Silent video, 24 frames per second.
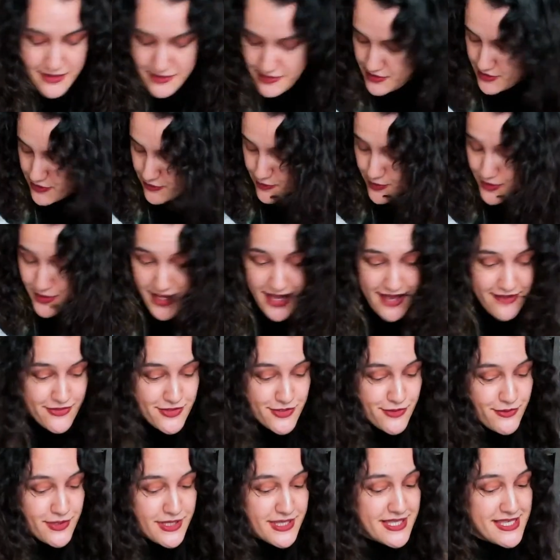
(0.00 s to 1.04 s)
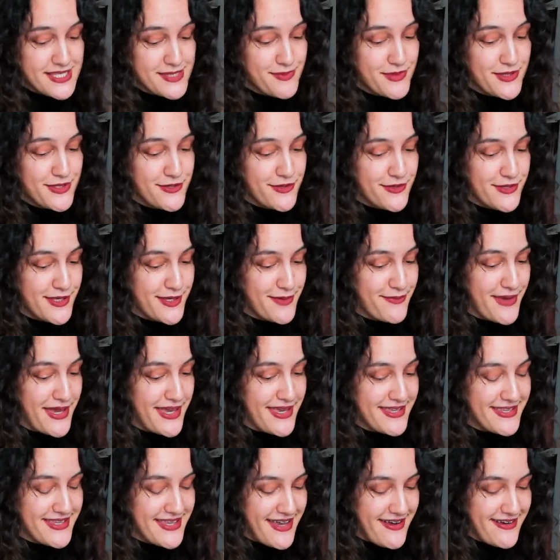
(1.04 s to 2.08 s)
You will have to witness me tuning my
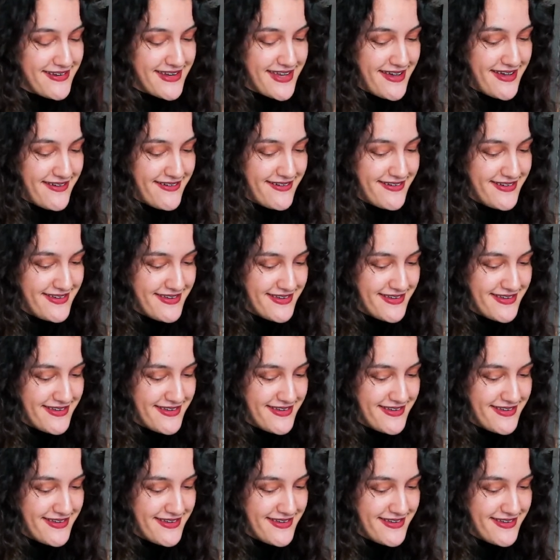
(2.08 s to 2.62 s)
guitar now,